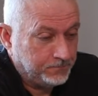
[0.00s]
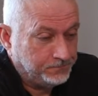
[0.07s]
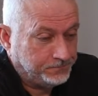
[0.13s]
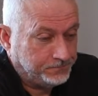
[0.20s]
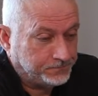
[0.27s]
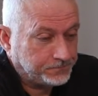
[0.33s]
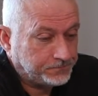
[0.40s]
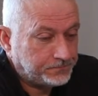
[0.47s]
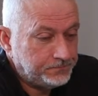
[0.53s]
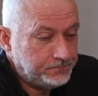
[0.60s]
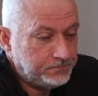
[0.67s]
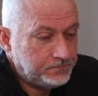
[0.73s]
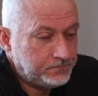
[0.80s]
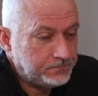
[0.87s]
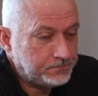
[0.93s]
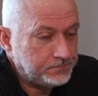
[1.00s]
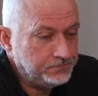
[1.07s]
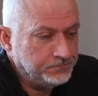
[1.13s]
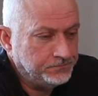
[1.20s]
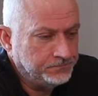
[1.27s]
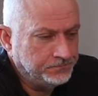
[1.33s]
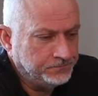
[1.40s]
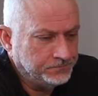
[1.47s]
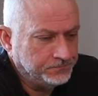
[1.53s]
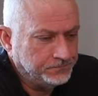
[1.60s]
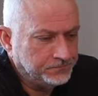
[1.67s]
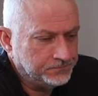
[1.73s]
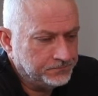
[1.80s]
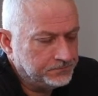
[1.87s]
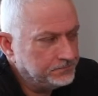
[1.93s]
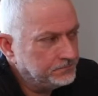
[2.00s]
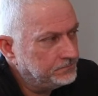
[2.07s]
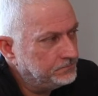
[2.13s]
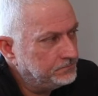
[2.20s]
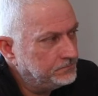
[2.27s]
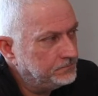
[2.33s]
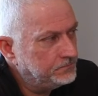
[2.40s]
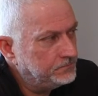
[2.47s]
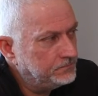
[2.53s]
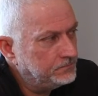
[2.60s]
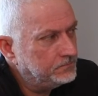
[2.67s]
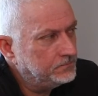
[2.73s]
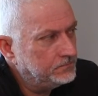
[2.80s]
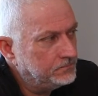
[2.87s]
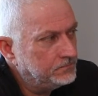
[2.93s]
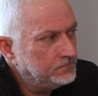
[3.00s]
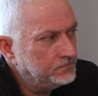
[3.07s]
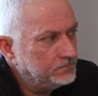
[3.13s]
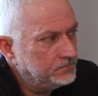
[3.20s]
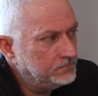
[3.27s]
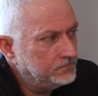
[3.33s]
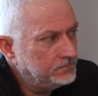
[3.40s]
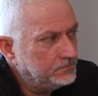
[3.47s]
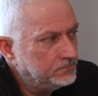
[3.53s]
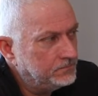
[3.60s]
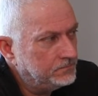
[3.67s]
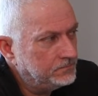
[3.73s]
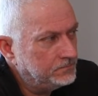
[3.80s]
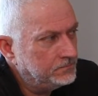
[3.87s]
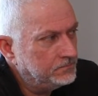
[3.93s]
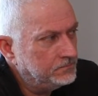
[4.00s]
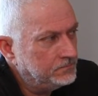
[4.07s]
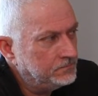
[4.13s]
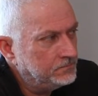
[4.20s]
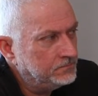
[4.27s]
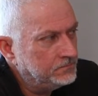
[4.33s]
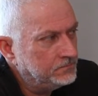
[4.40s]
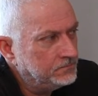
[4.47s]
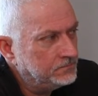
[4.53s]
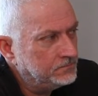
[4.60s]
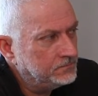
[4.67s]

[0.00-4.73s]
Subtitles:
[no speech]